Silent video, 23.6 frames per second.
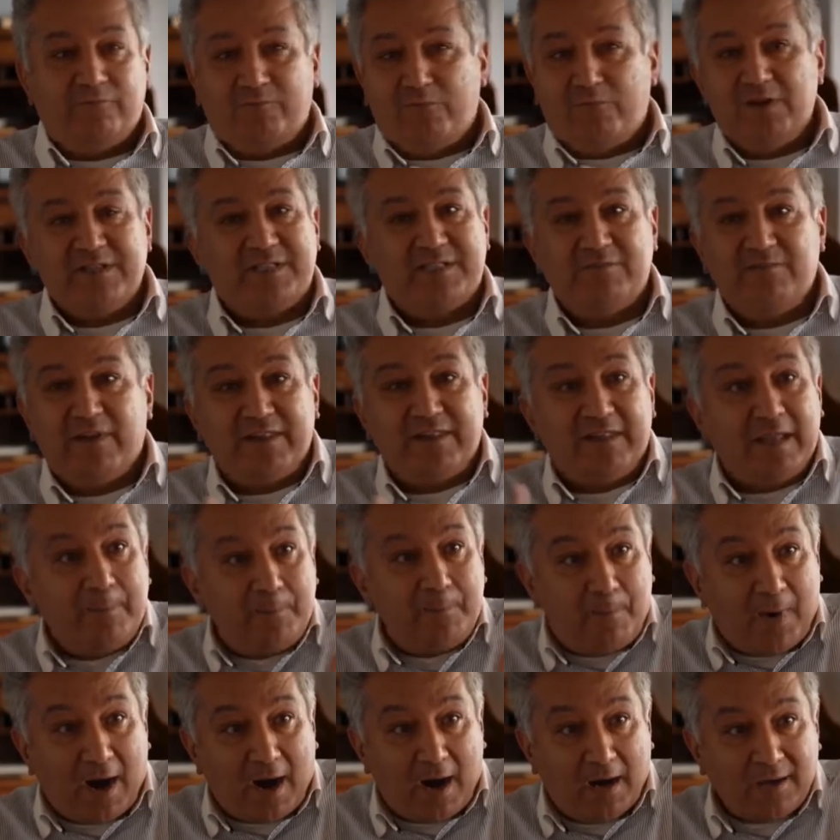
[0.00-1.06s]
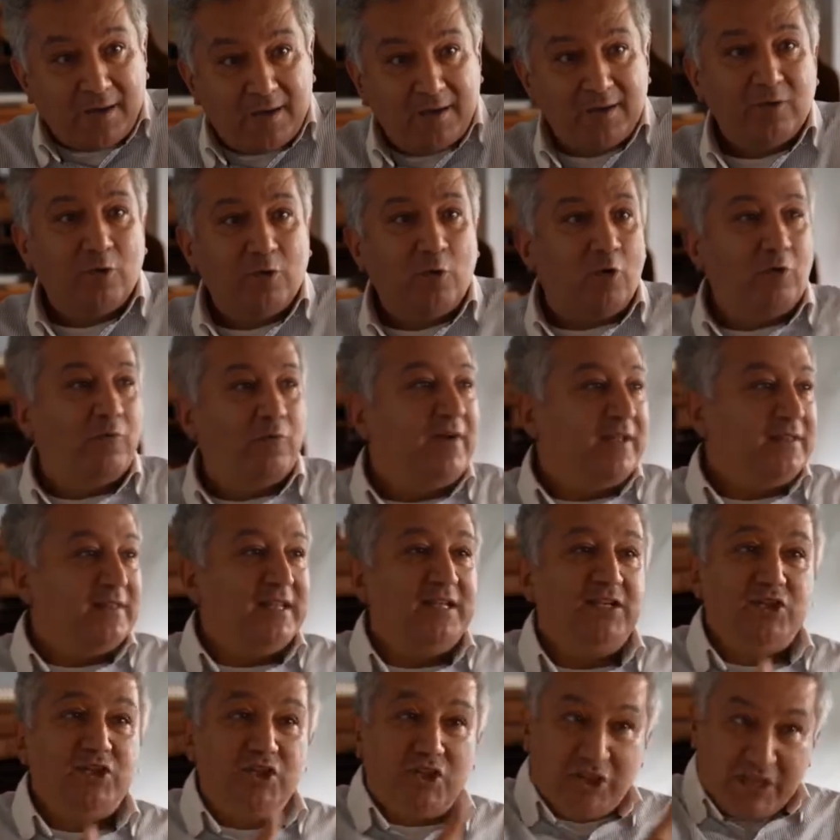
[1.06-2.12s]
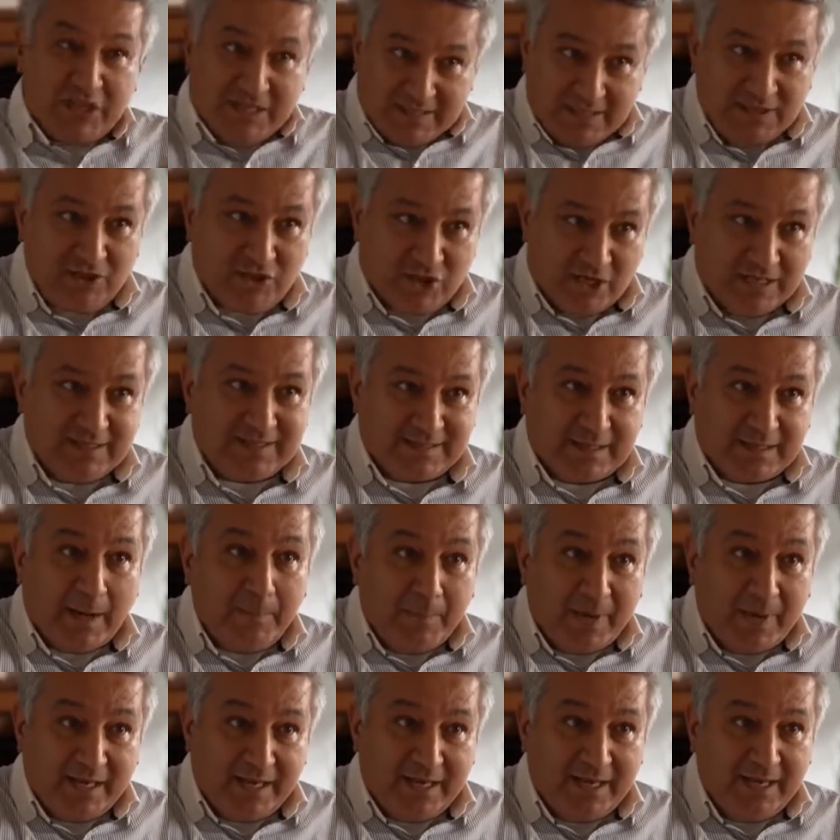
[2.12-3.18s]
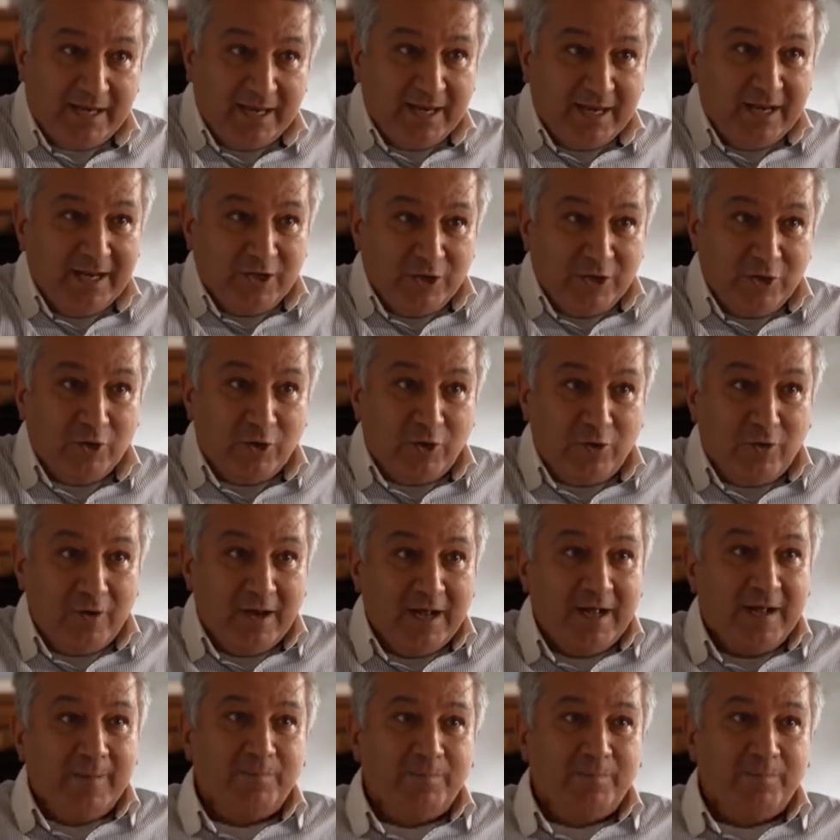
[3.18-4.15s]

for instance, when they bark or when they ch chase somebody, you know,